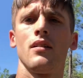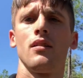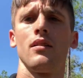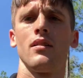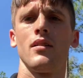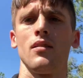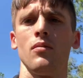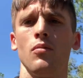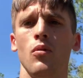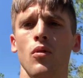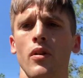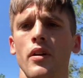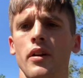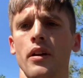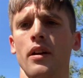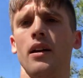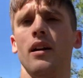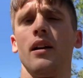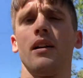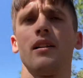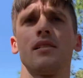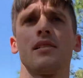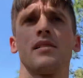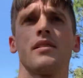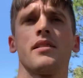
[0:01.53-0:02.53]
Good morning,
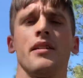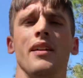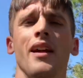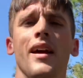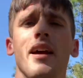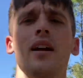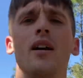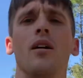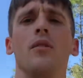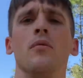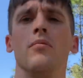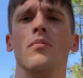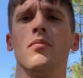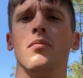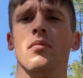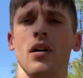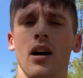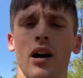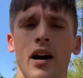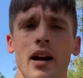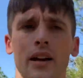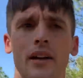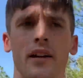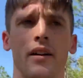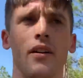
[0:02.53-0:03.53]
guys. Today I'm
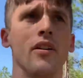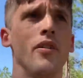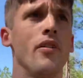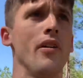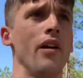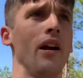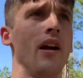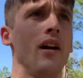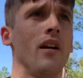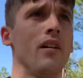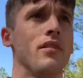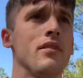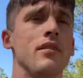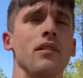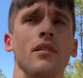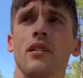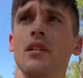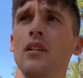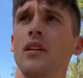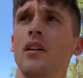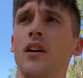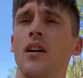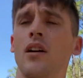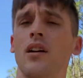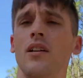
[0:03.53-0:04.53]
hiking around.
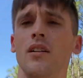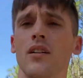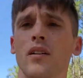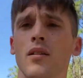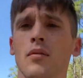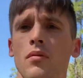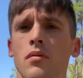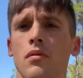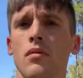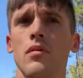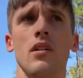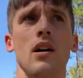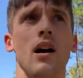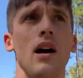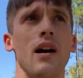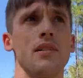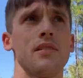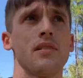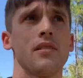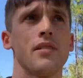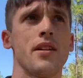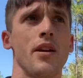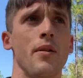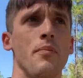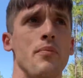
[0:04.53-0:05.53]
As the
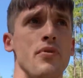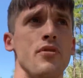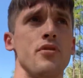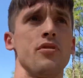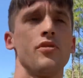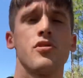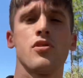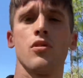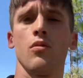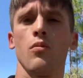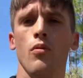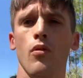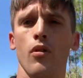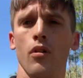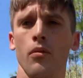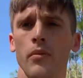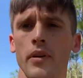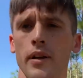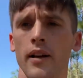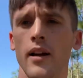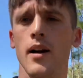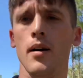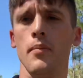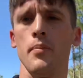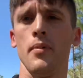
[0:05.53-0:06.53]
temperatures are warming
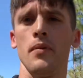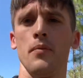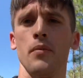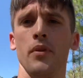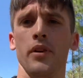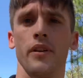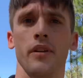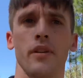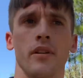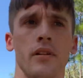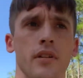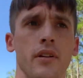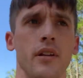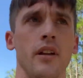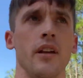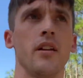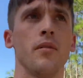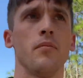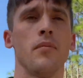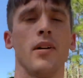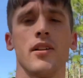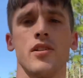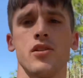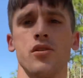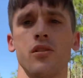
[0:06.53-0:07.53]
up, I'm gonna get in
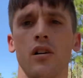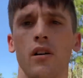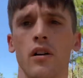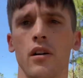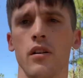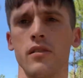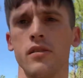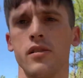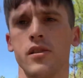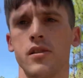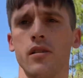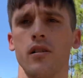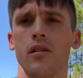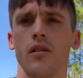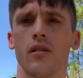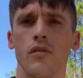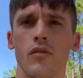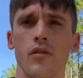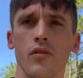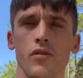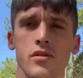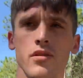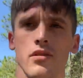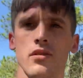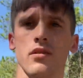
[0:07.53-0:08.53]
my truck and start
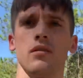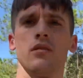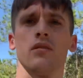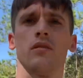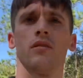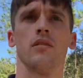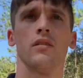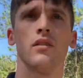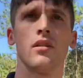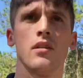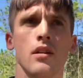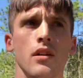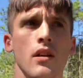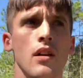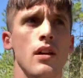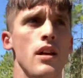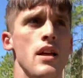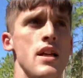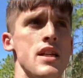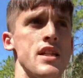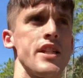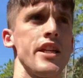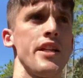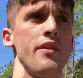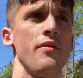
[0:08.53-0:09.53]
cruising.
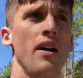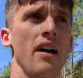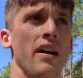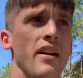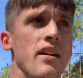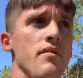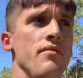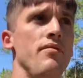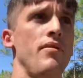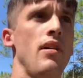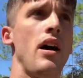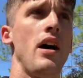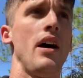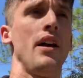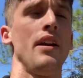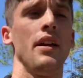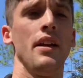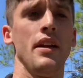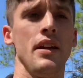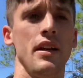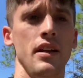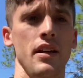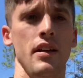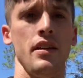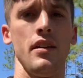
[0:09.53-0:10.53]
See if I can find
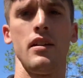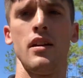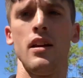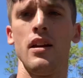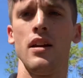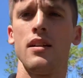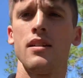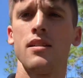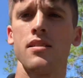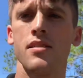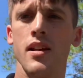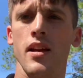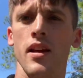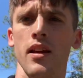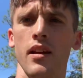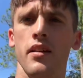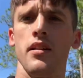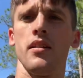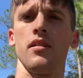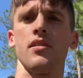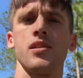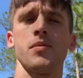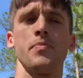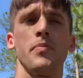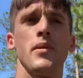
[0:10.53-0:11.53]
any sandhill
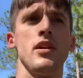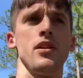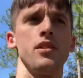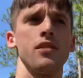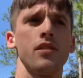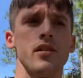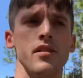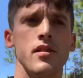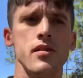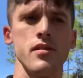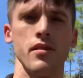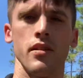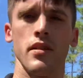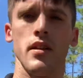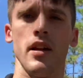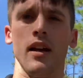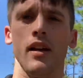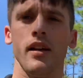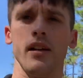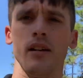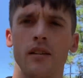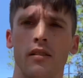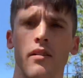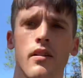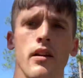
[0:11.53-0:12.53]
species
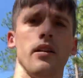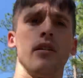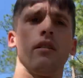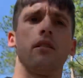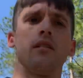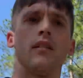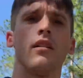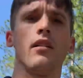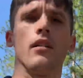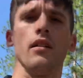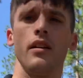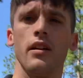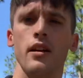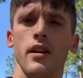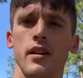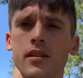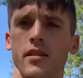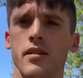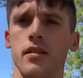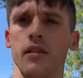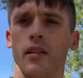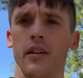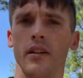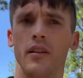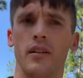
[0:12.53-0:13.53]
today, like a
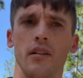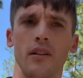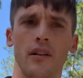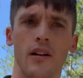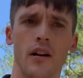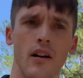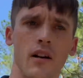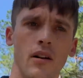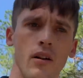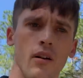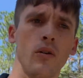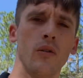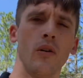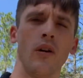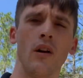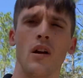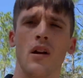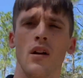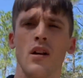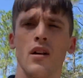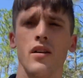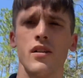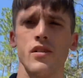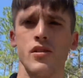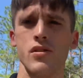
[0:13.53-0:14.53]
Eastern Indigo,
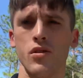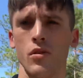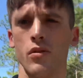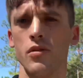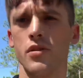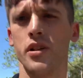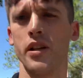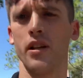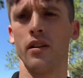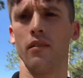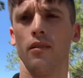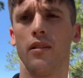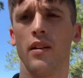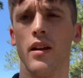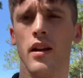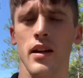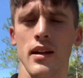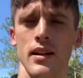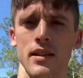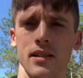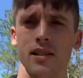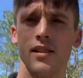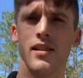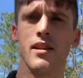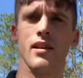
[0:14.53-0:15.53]
short-tailed king
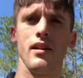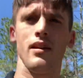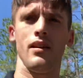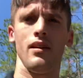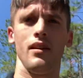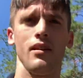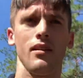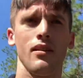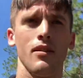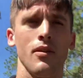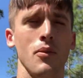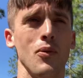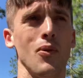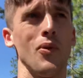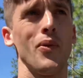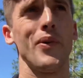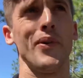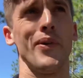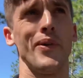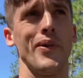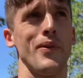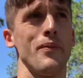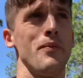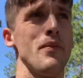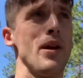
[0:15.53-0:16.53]
snake,
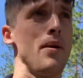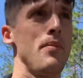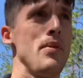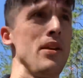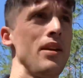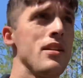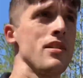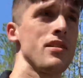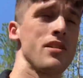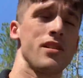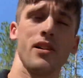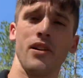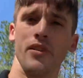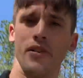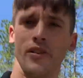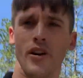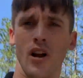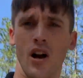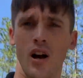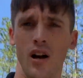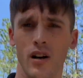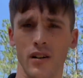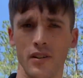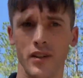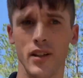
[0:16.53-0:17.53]
or maybe a southern
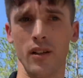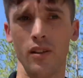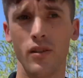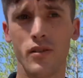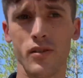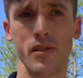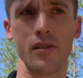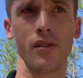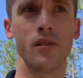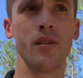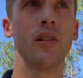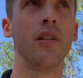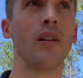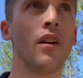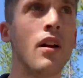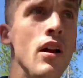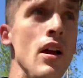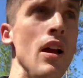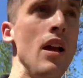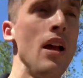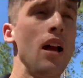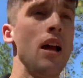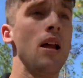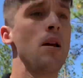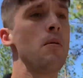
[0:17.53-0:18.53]
hognose,
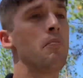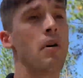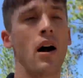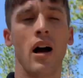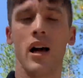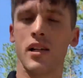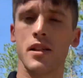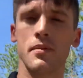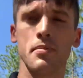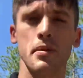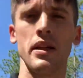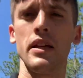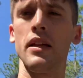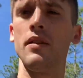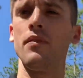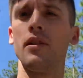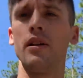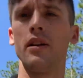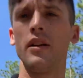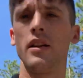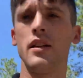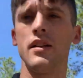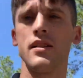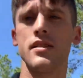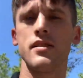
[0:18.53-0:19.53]
possibly even an
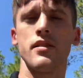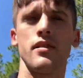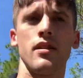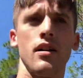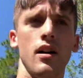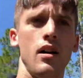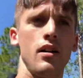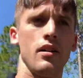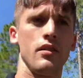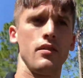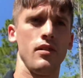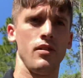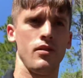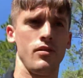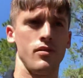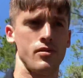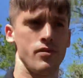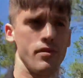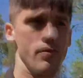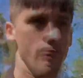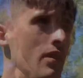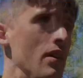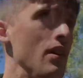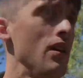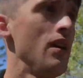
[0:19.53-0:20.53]
Eastern hognose.
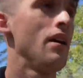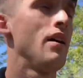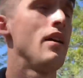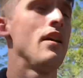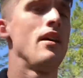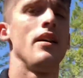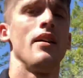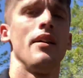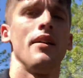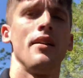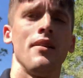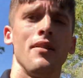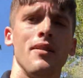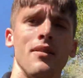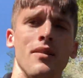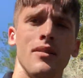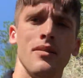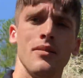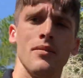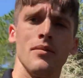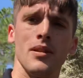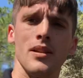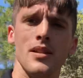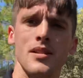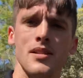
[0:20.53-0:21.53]

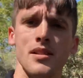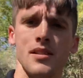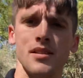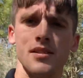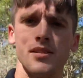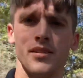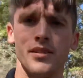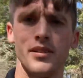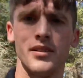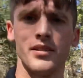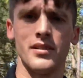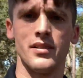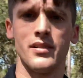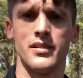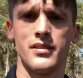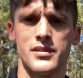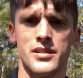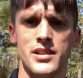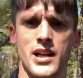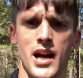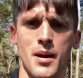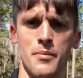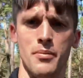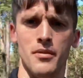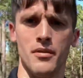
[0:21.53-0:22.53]
This is their
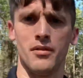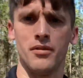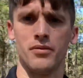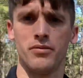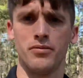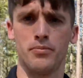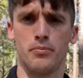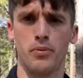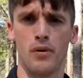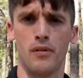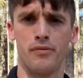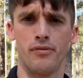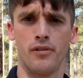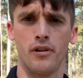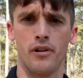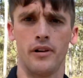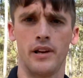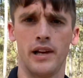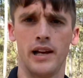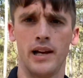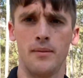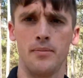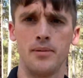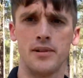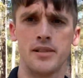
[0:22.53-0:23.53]
type of preferred
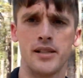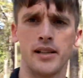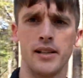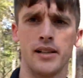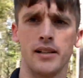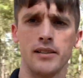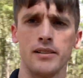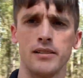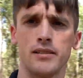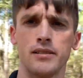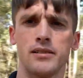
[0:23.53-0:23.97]
habitat.